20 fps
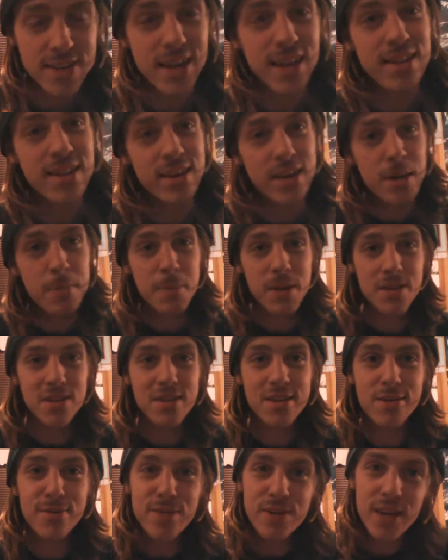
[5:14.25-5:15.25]
and I look at
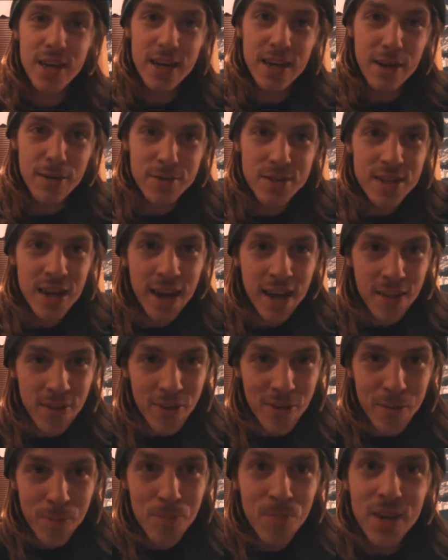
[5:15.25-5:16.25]
myself and I go,
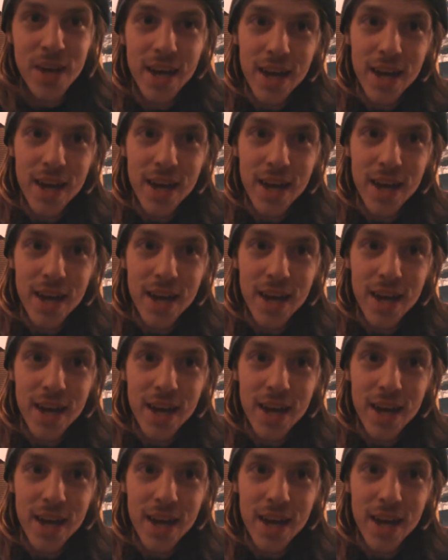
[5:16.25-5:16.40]
Tyler,